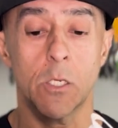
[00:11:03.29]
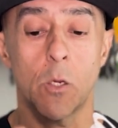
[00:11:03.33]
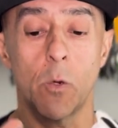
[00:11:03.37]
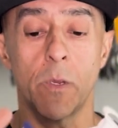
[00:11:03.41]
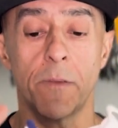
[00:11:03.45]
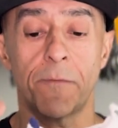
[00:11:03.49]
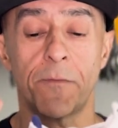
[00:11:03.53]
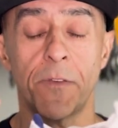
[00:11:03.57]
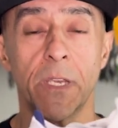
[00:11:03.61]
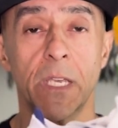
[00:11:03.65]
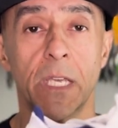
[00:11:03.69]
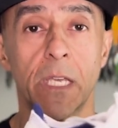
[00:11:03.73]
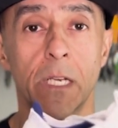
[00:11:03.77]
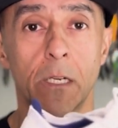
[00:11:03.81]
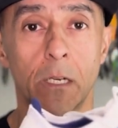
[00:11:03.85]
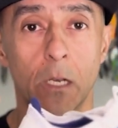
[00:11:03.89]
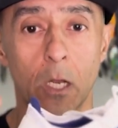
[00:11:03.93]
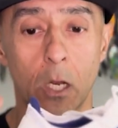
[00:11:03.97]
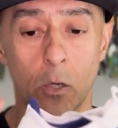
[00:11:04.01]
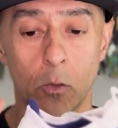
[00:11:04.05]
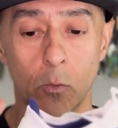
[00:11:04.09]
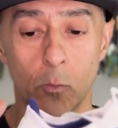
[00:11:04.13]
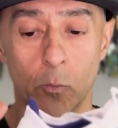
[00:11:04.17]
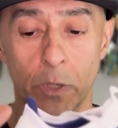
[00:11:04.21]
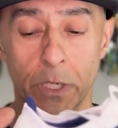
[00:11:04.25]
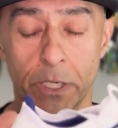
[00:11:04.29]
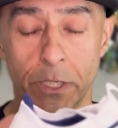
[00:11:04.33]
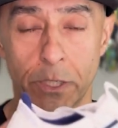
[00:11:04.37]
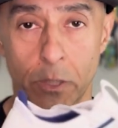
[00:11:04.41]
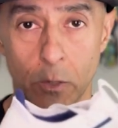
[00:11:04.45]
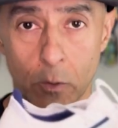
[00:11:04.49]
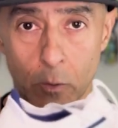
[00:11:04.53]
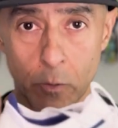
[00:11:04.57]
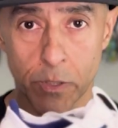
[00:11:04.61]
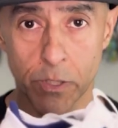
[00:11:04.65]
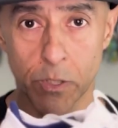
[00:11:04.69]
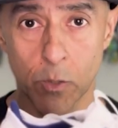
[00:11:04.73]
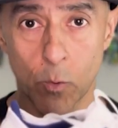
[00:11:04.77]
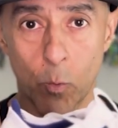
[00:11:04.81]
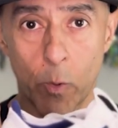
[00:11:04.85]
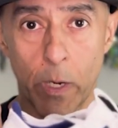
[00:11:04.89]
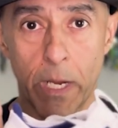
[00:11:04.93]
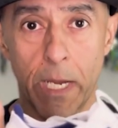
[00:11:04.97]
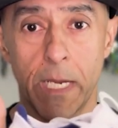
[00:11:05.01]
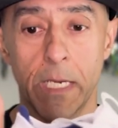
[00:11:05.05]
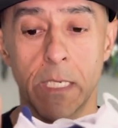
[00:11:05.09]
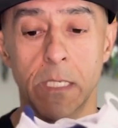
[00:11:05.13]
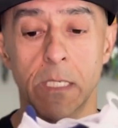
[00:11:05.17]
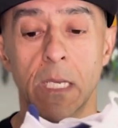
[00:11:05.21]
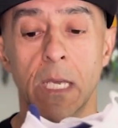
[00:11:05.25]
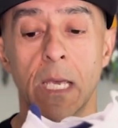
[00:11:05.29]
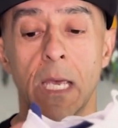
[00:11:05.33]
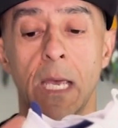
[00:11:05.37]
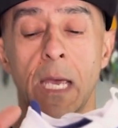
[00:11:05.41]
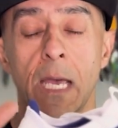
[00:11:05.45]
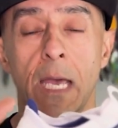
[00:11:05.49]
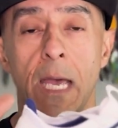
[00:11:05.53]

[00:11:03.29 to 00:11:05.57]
So if it can reduce the weight